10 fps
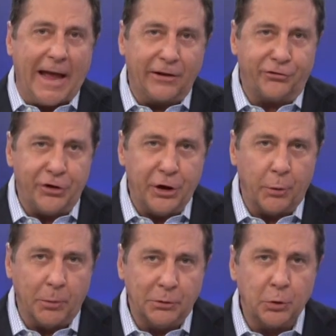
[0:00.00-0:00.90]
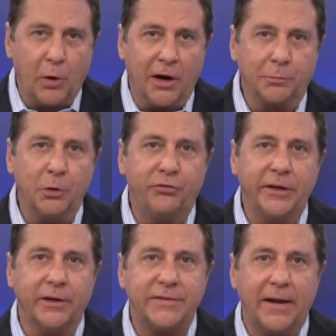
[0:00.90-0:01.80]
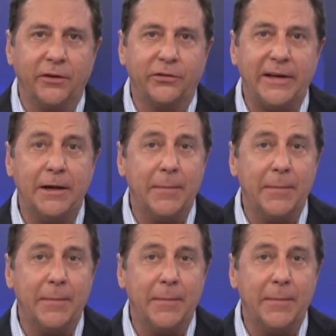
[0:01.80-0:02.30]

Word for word: of last year when Blue Cross Blue Shield of Tennessee